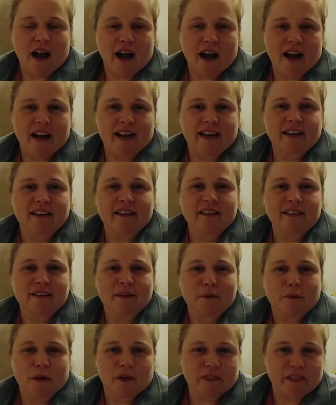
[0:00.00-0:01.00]
I
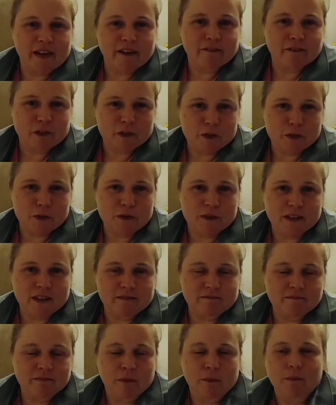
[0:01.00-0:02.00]
want that for
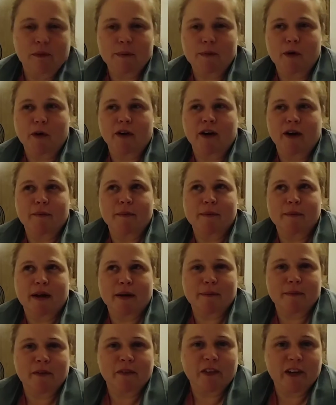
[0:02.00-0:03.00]
Suzi. We broke up
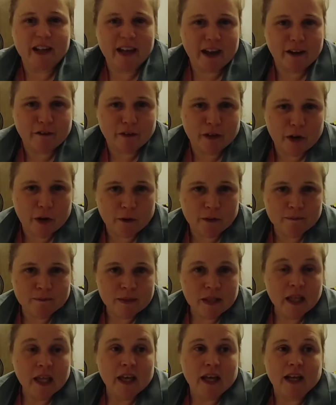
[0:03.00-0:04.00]
about a month and a half ago.
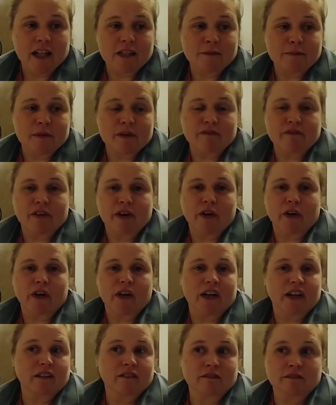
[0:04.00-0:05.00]
It's been
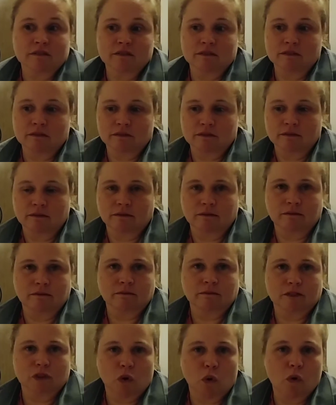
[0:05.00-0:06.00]
very
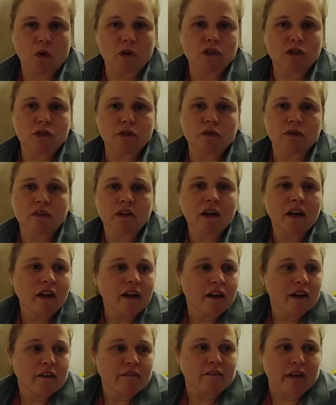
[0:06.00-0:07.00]
cordial,
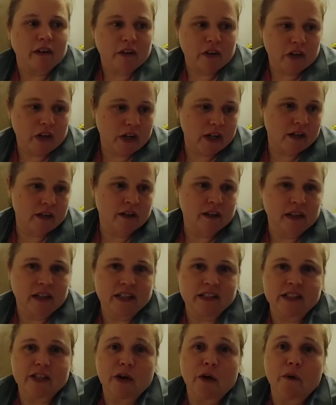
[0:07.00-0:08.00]
very
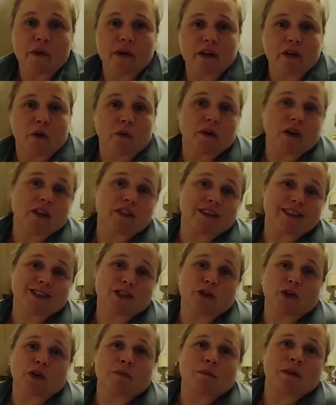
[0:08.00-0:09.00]
easygoing, no
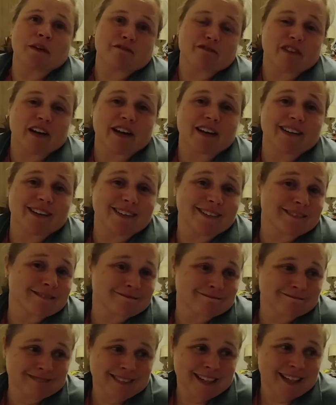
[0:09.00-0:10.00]
yelling, screaming,
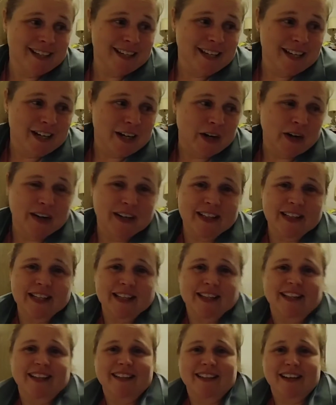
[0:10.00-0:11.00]
fighting, or
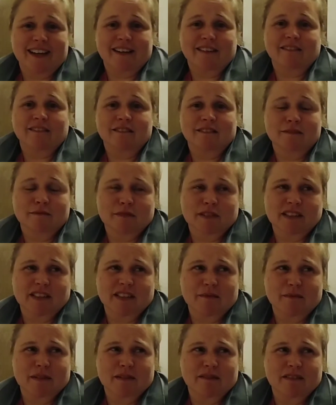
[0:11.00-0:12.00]
anything like that.
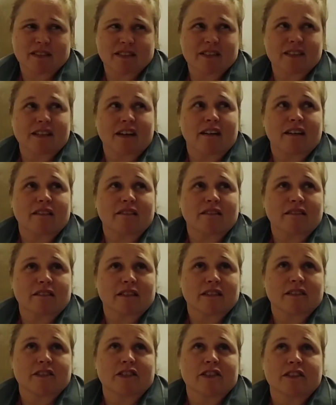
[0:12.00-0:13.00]
Plus, I'd be really scared
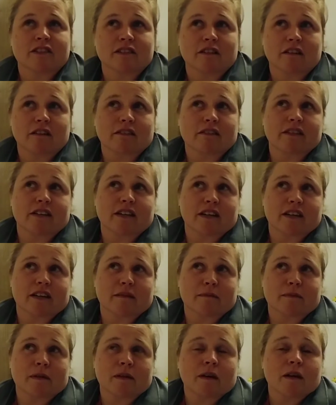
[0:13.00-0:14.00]
because she's taller than I
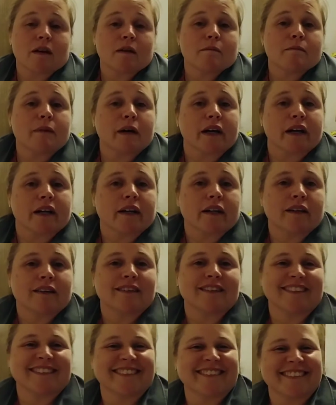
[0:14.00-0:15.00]
am. Really?
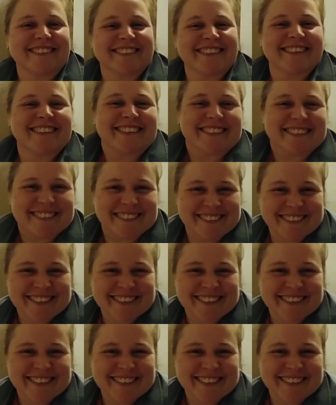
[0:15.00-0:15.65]
But.